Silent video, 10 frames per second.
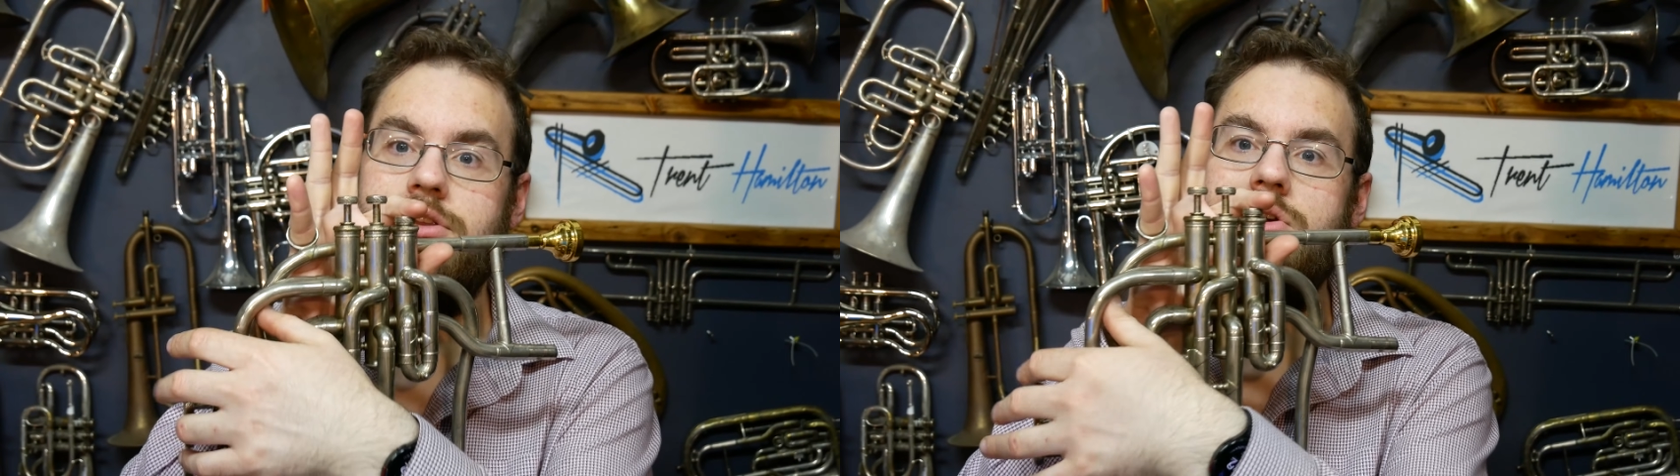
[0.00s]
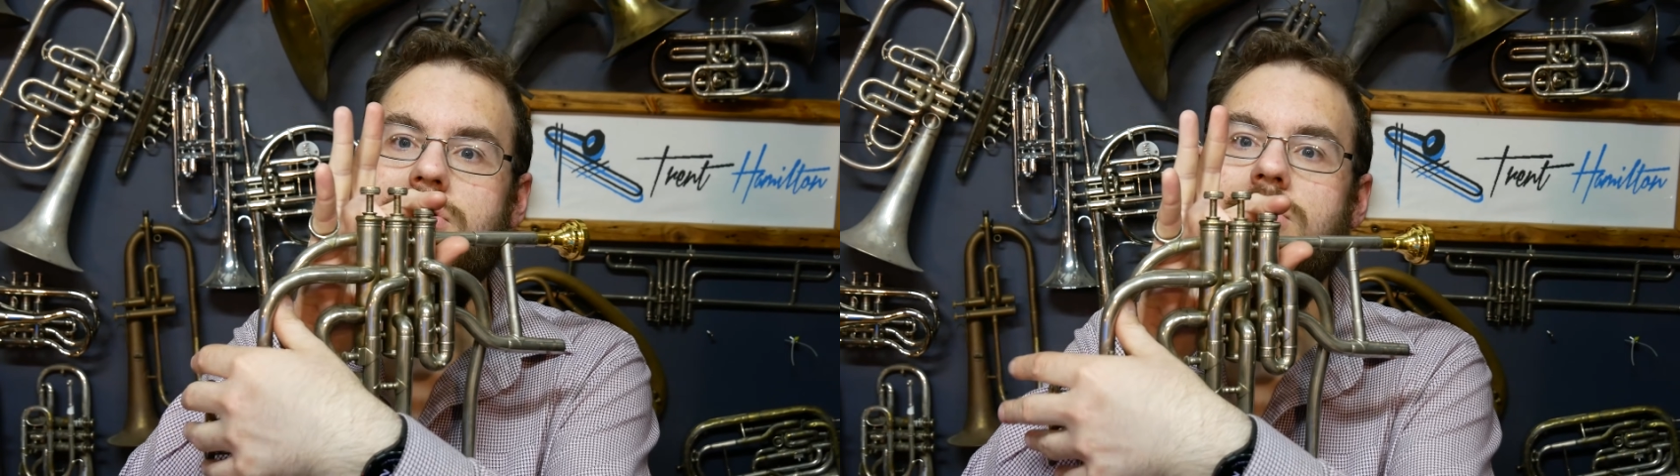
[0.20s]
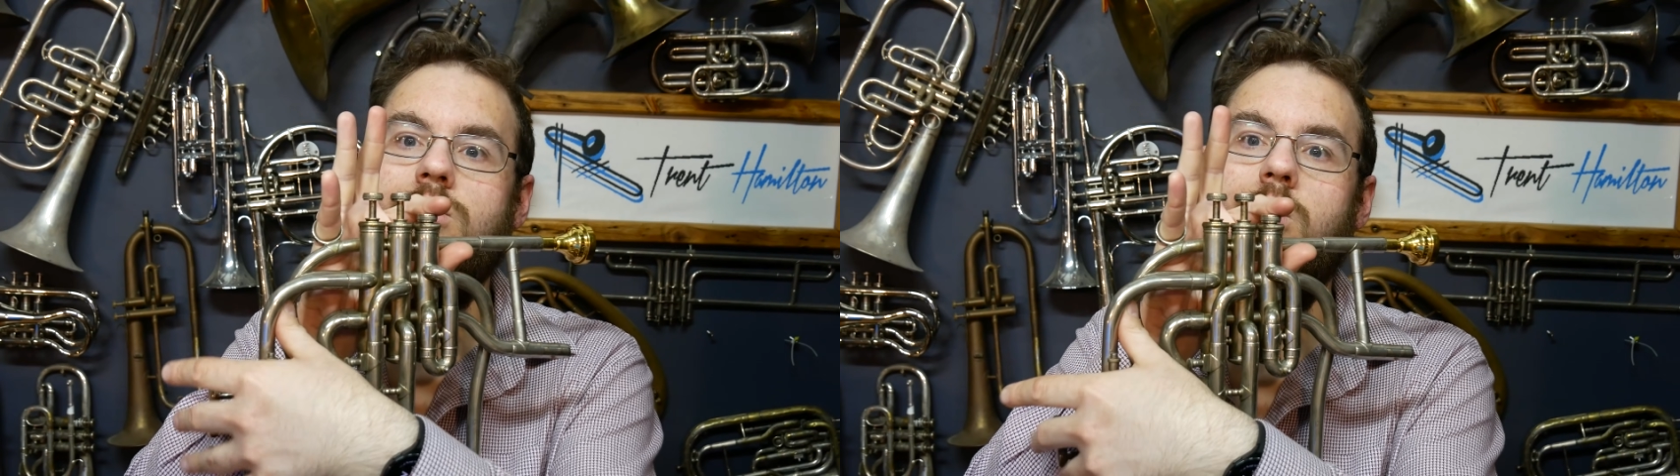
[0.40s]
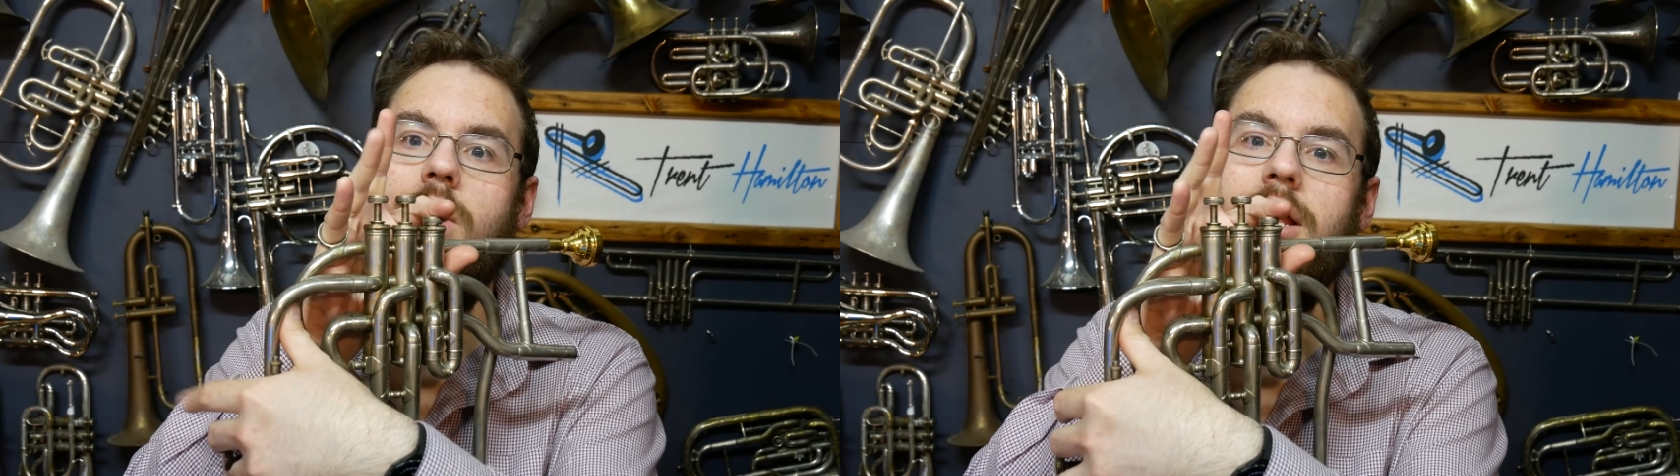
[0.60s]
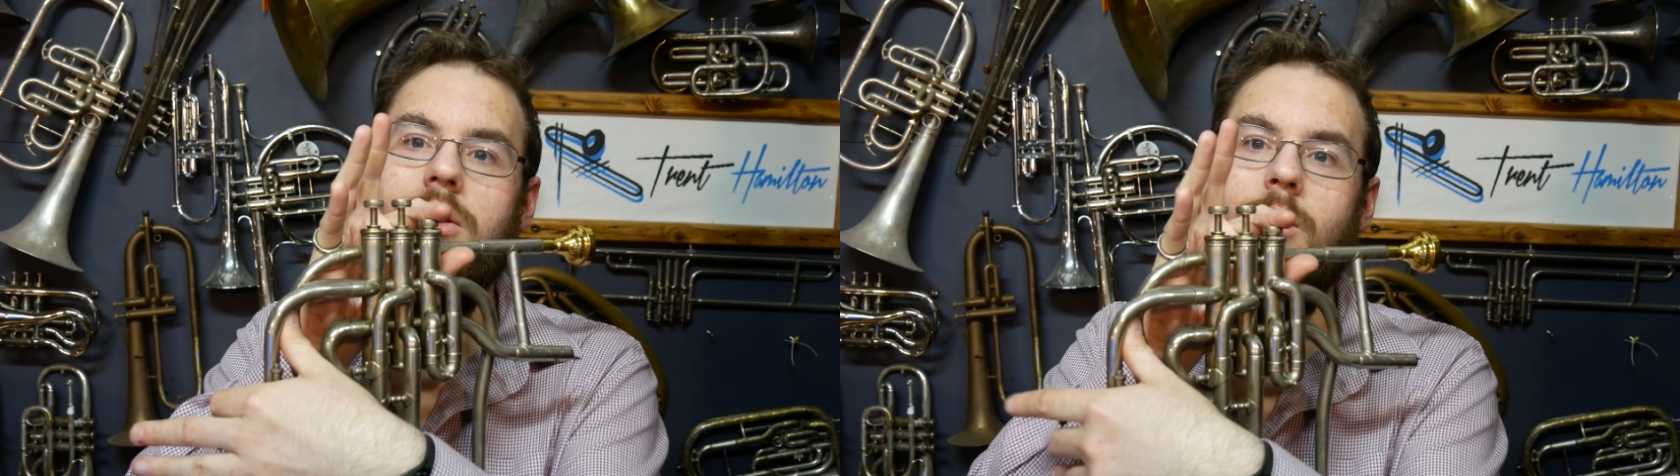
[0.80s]
you could
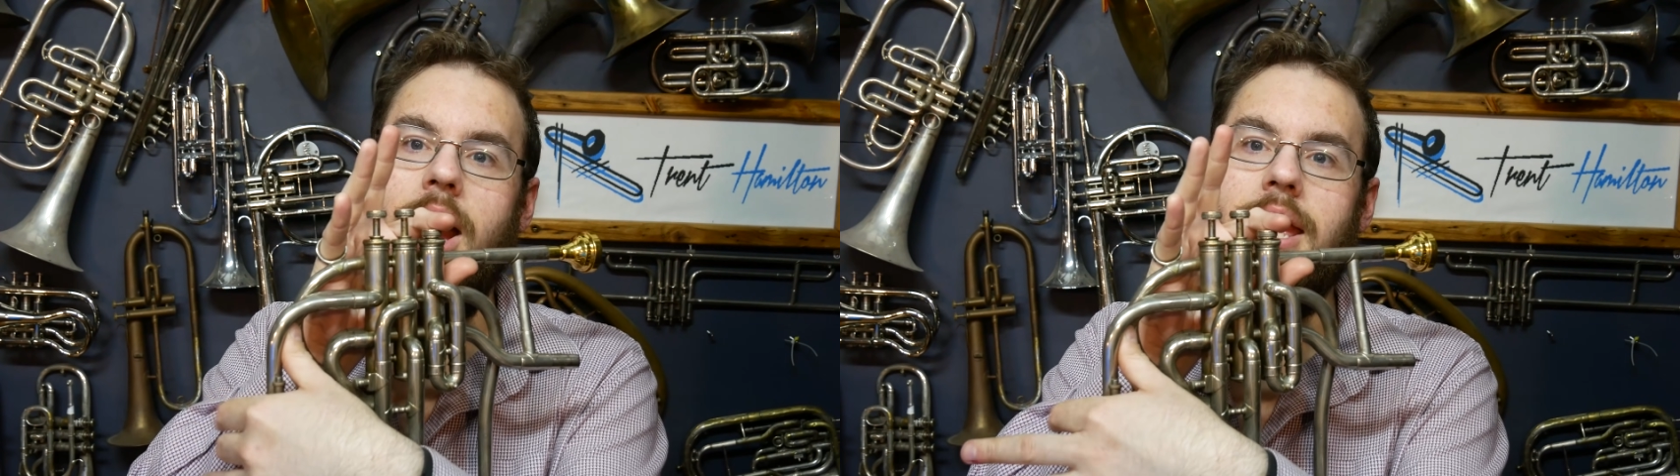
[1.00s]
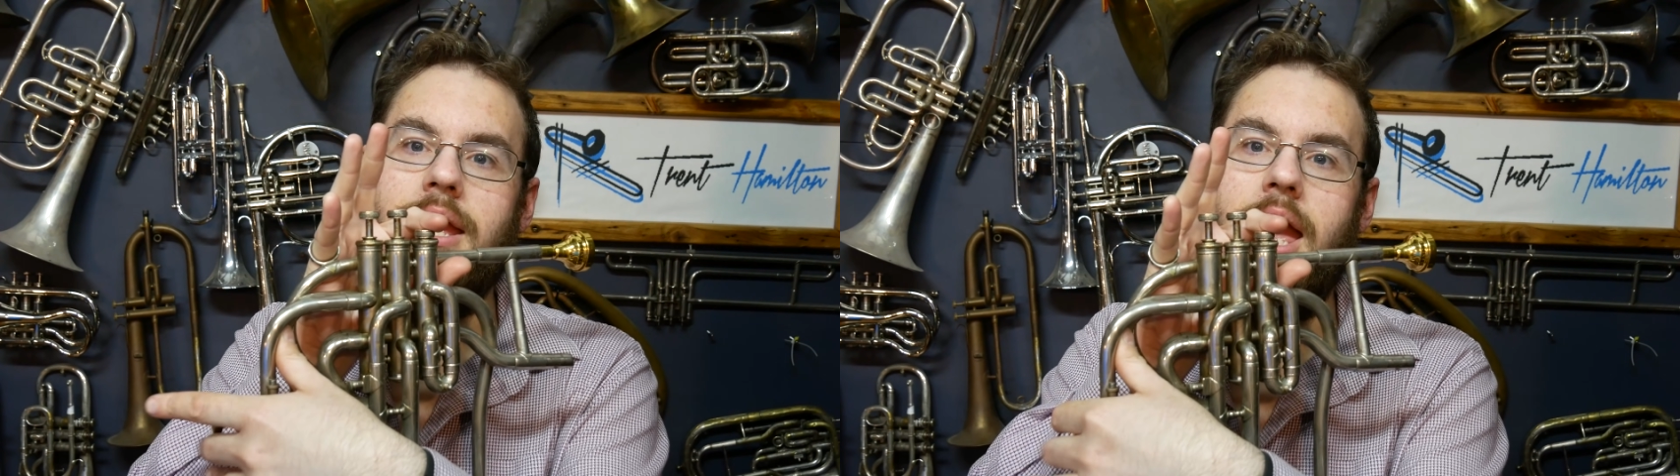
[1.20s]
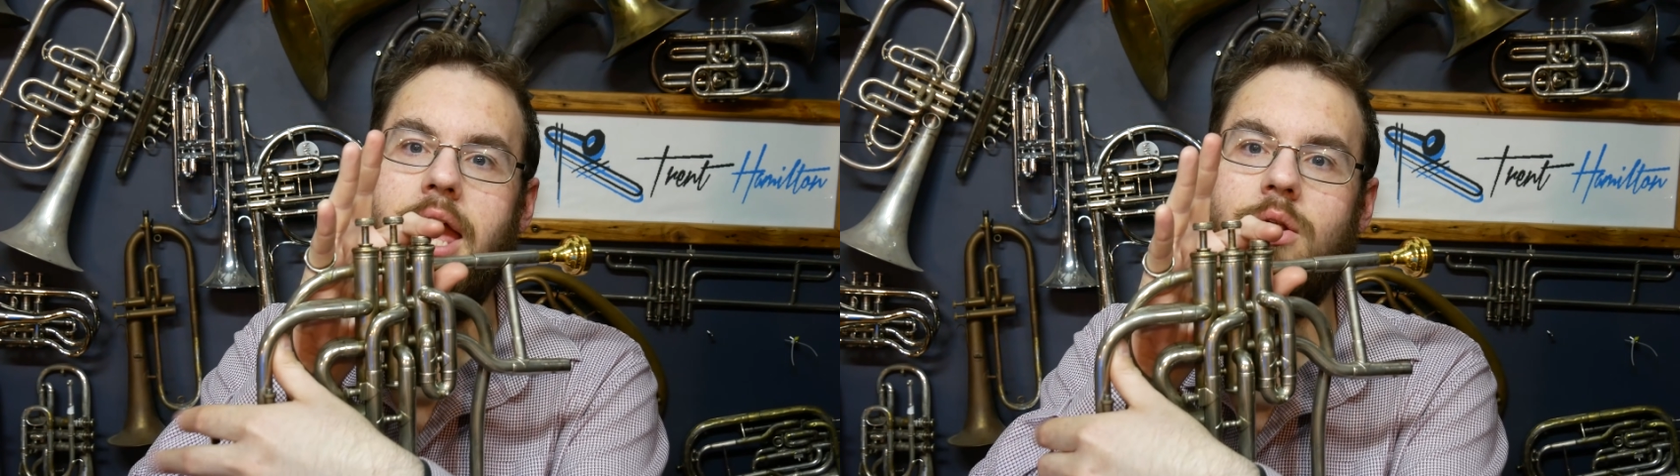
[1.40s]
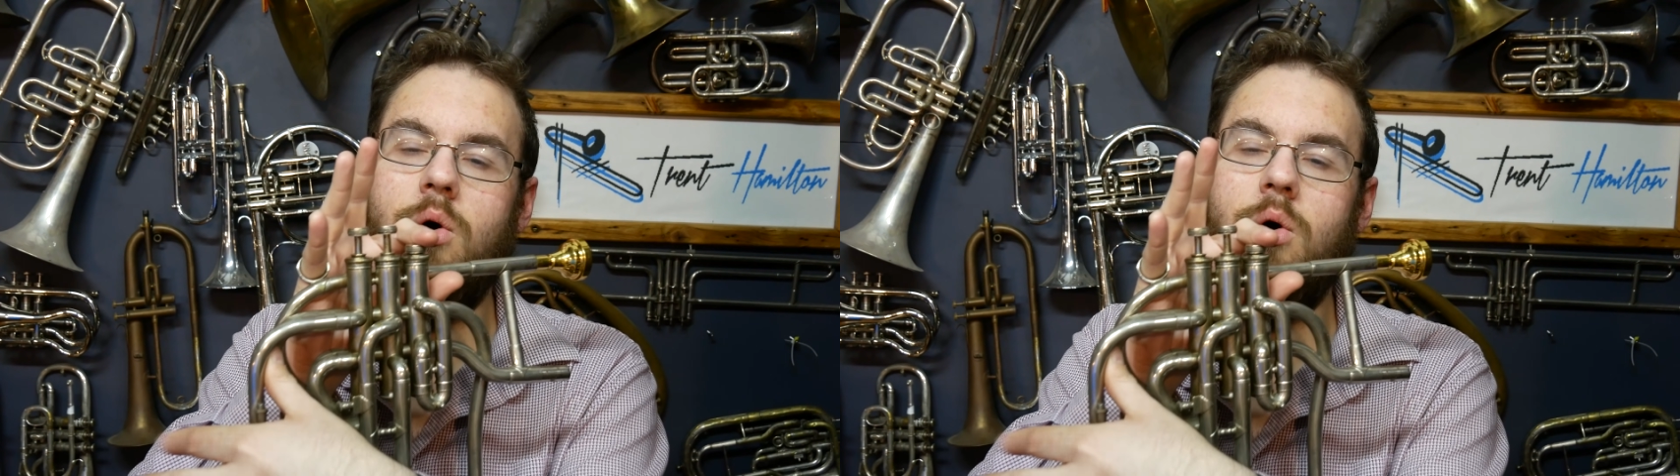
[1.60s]
wiggle away at